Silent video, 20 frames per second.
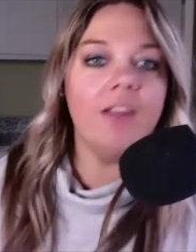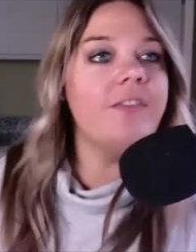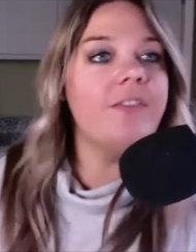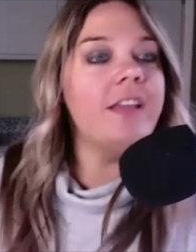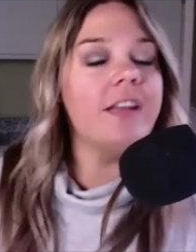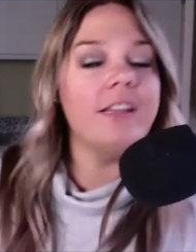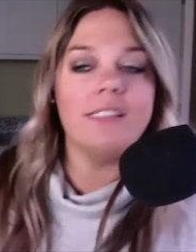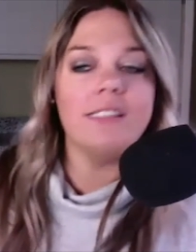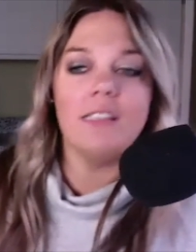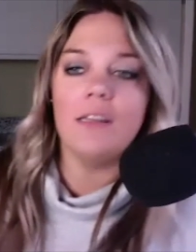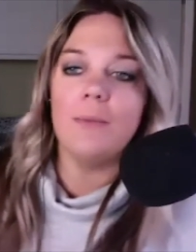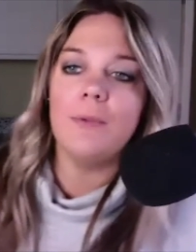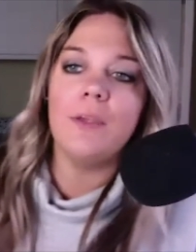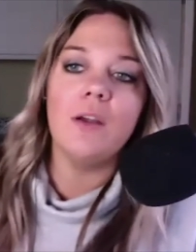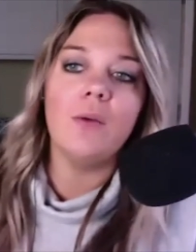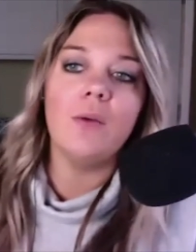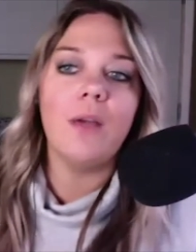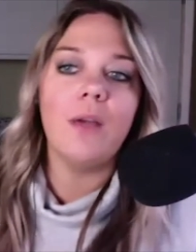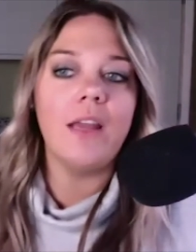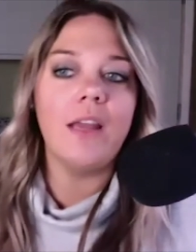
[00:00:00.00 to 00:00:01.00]
If he doesn't
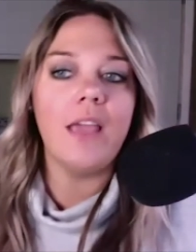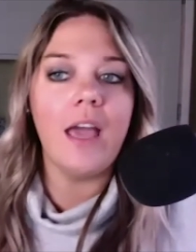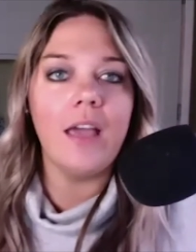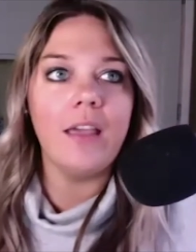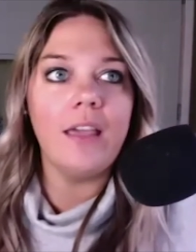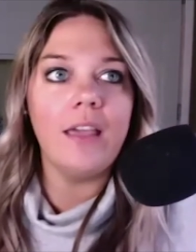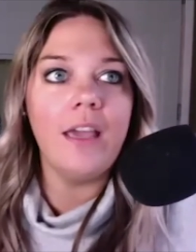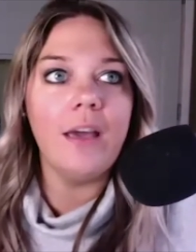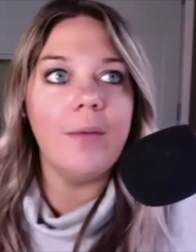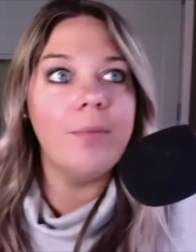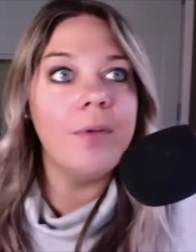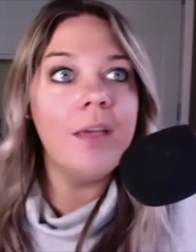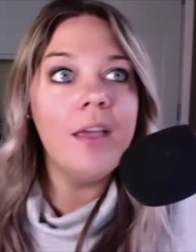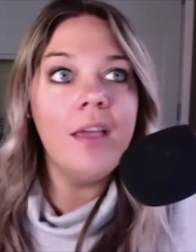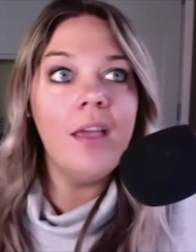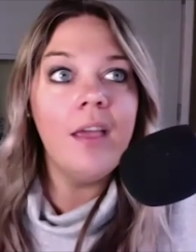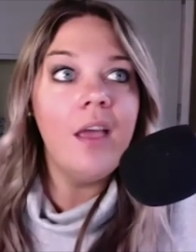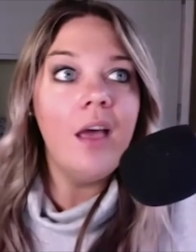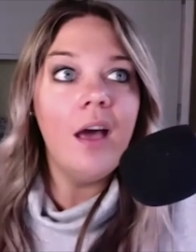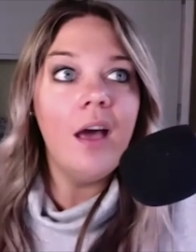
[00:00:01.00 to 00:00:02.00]
appear ready at camp,
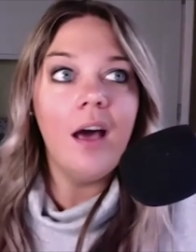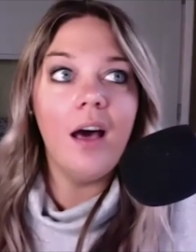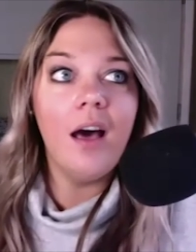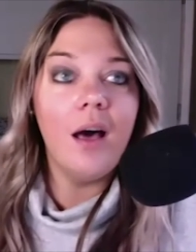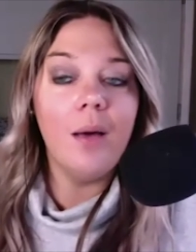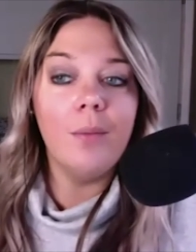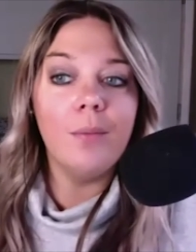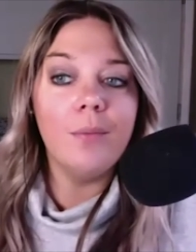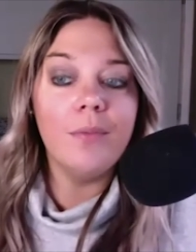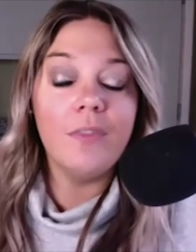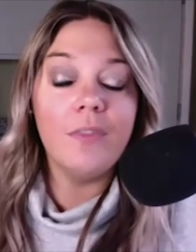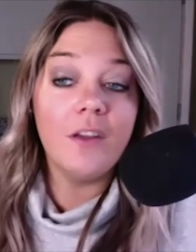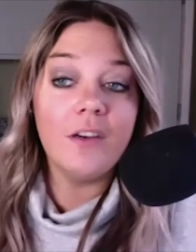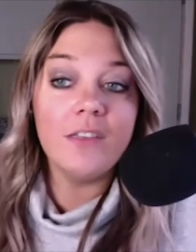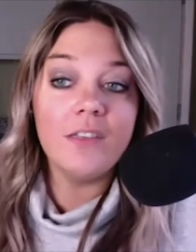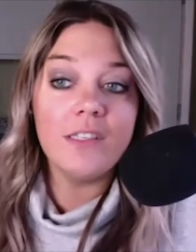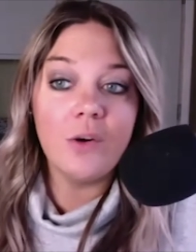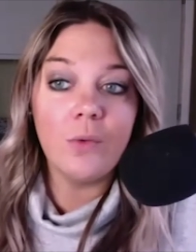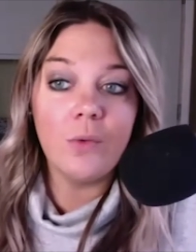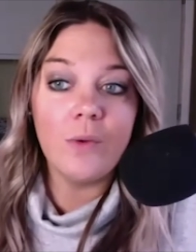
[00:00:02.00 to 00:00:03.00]
um,
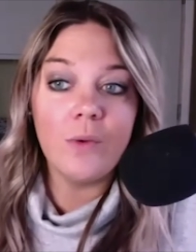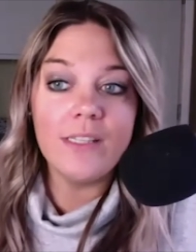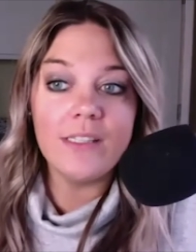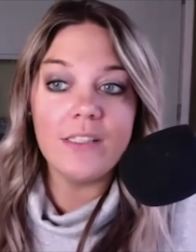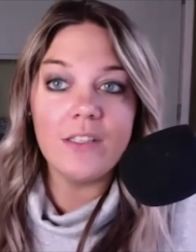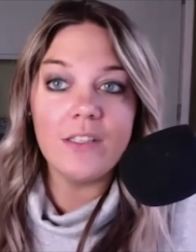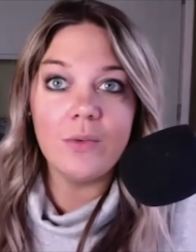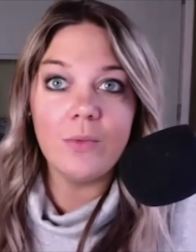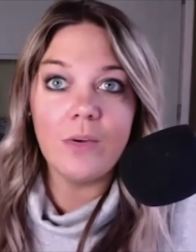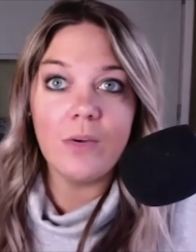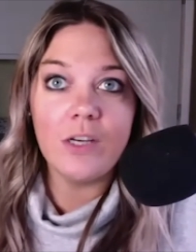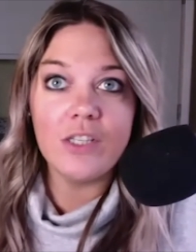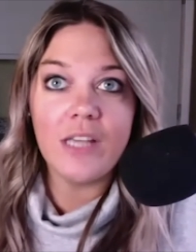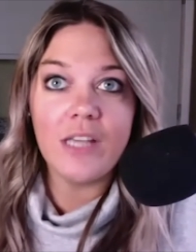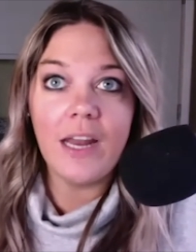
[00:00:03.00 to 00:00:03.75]
there's no reason to rush mm-hmm.